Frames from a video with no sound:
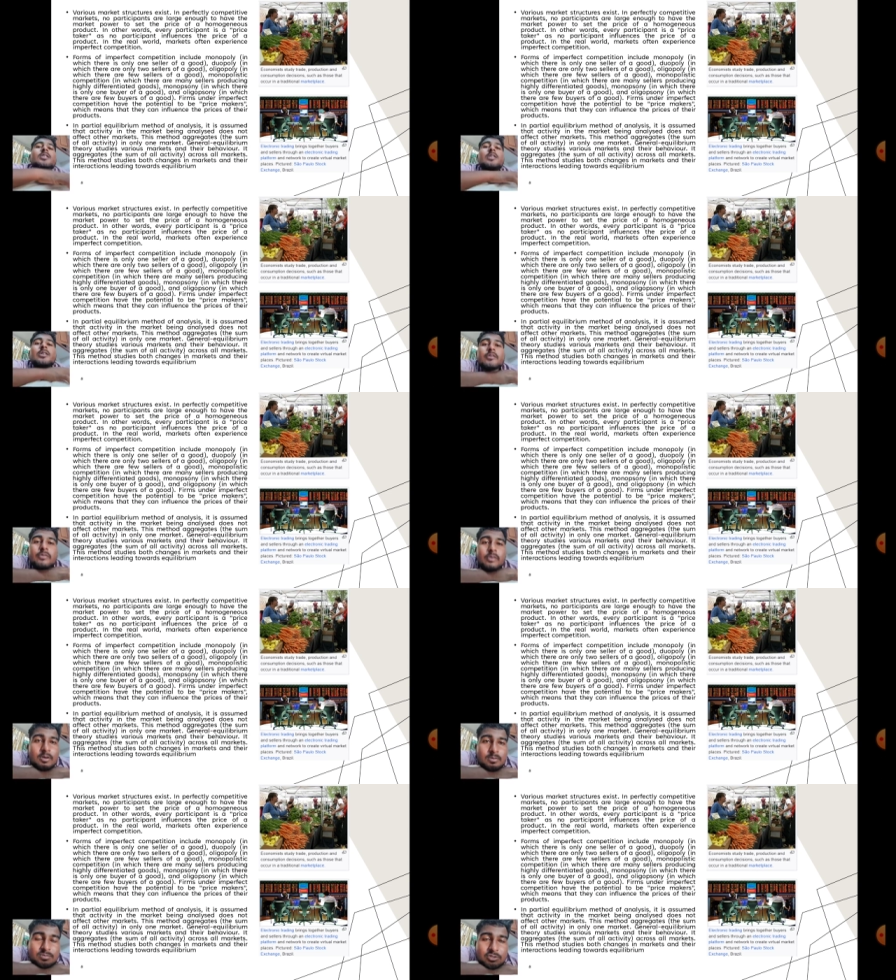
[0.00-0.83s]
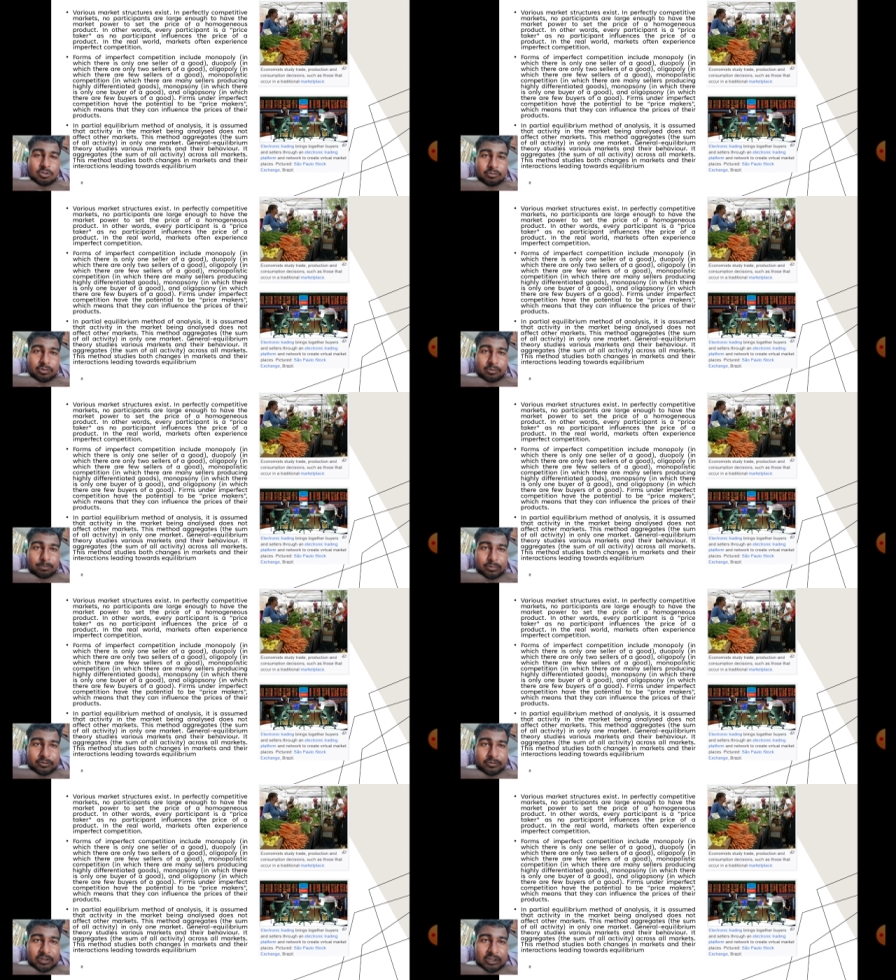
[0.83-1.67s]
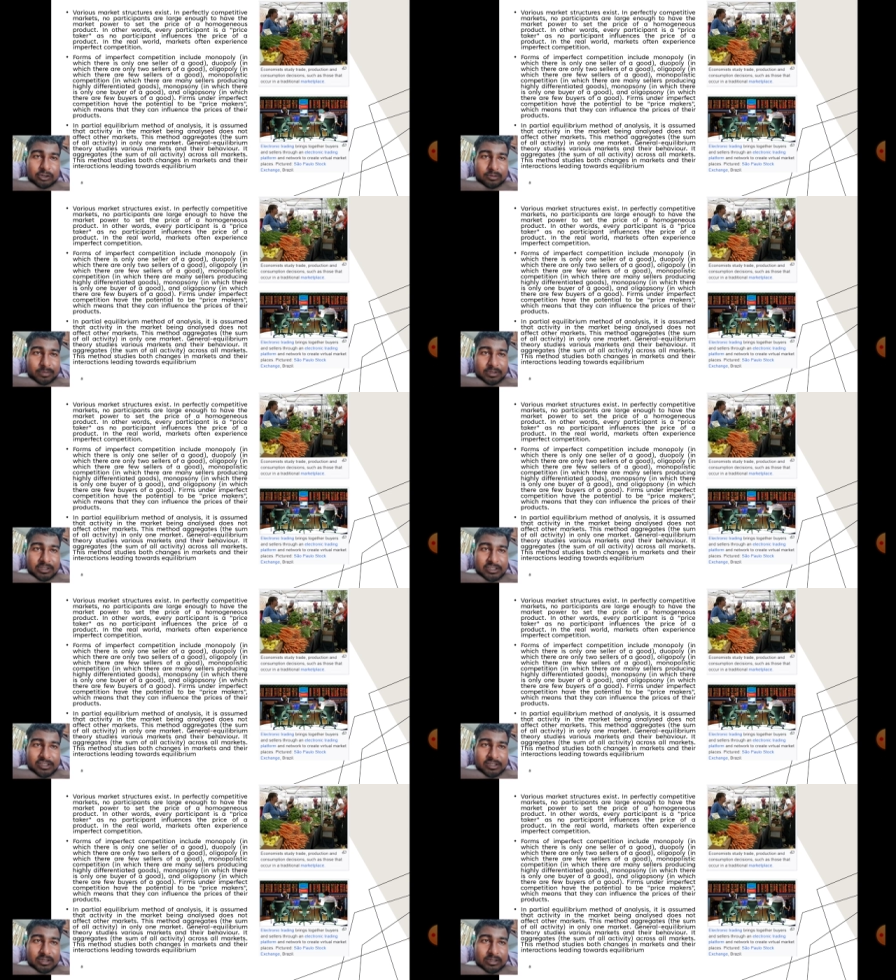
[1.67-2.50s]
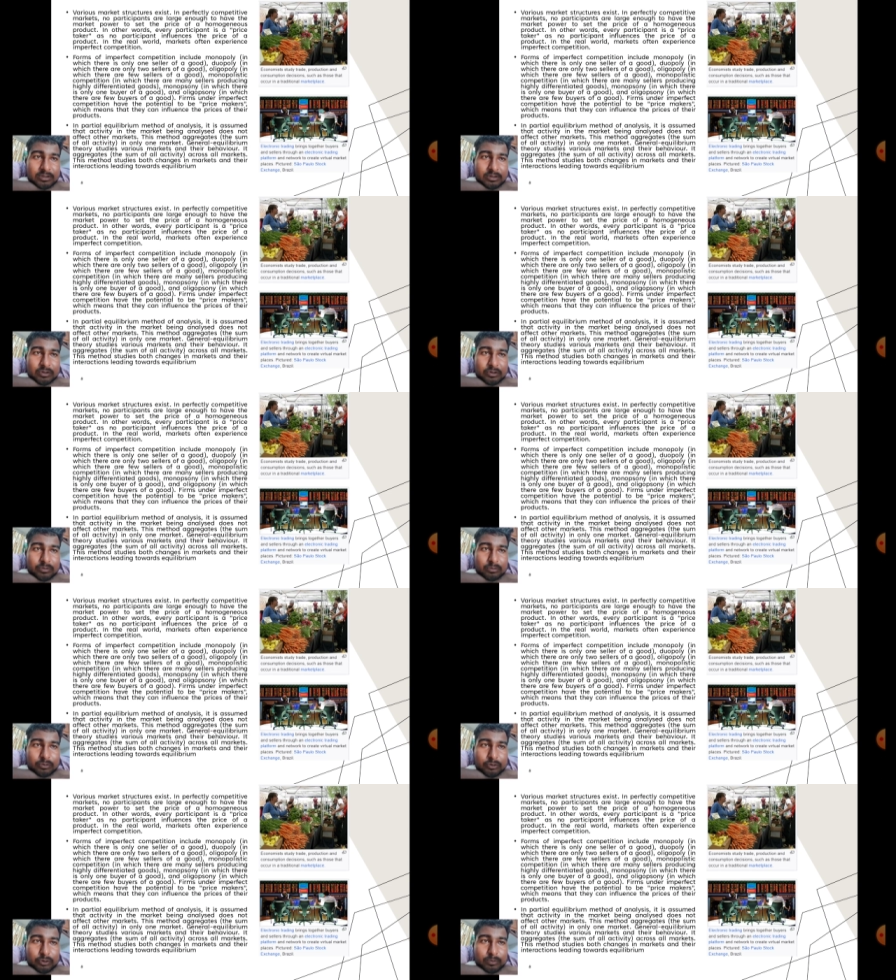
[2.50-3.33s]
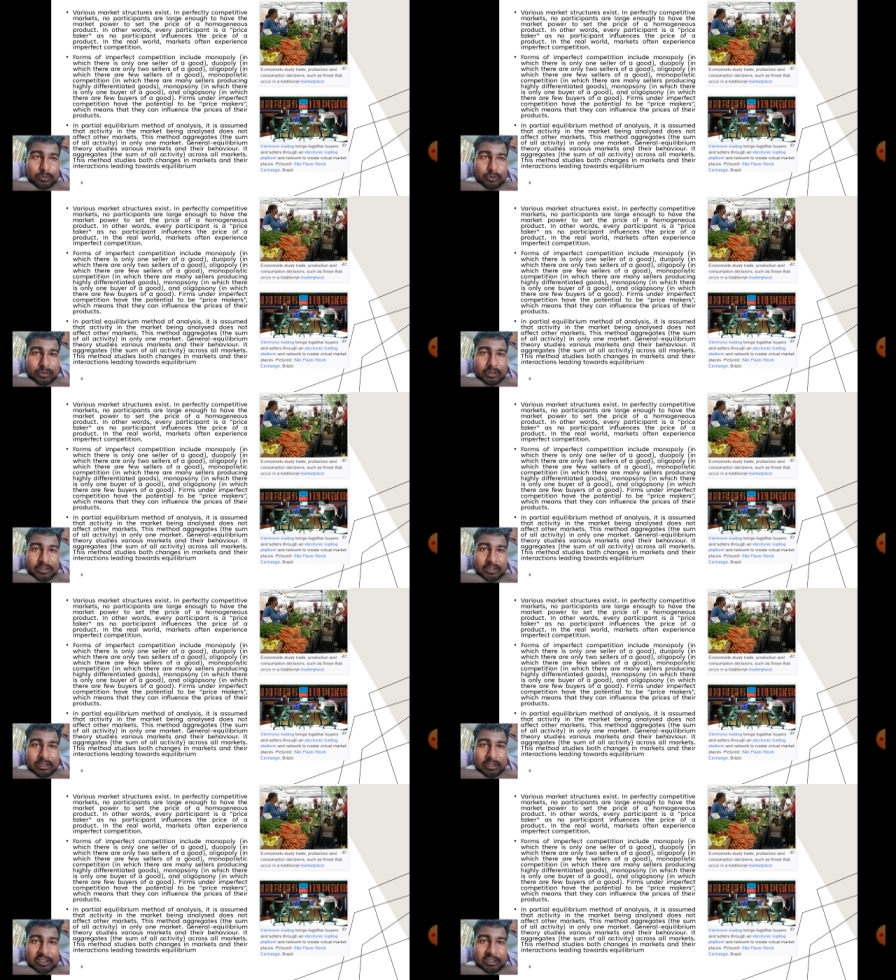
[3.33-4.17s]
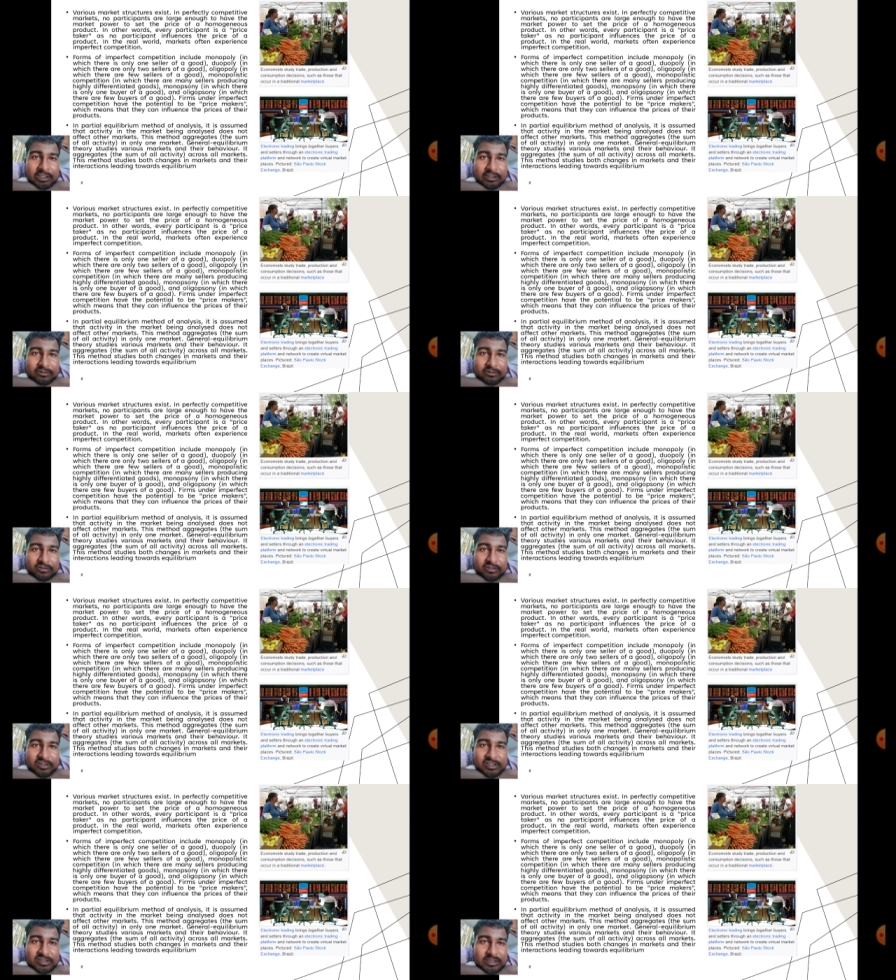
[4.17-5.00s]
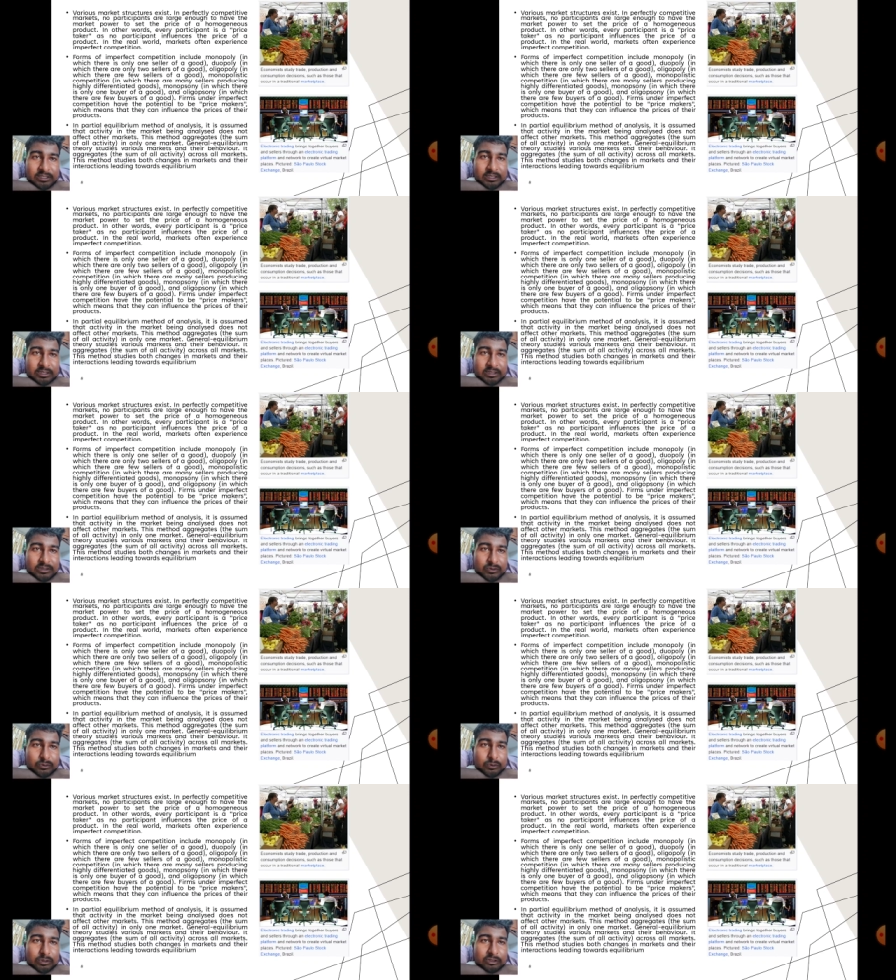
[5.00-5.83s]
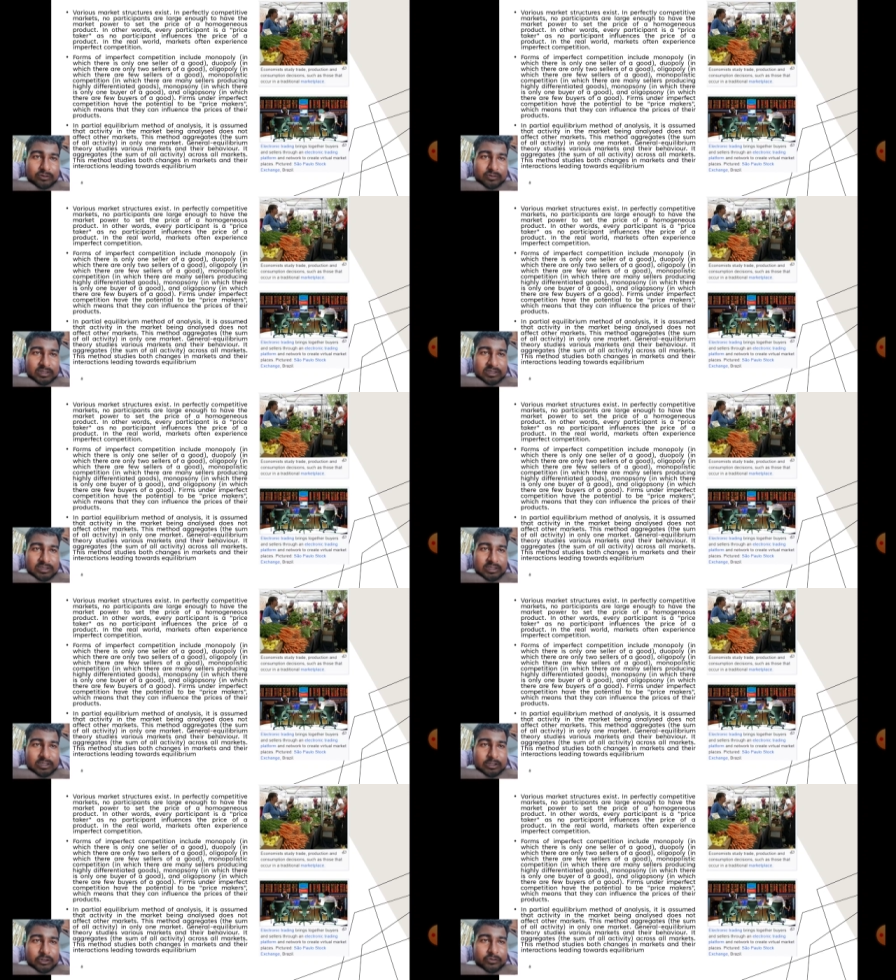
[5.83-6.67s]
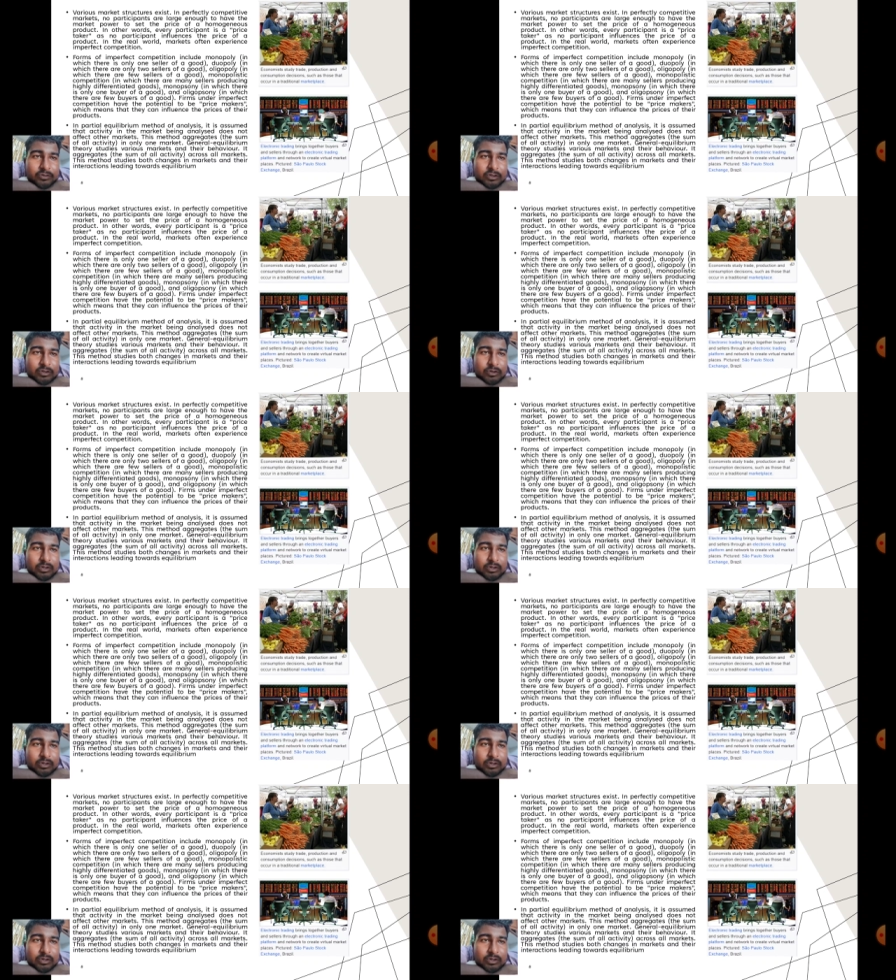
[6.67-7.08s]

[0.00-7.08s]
Forms of imperfect competition include monopoly, in which there is only one seller of a good,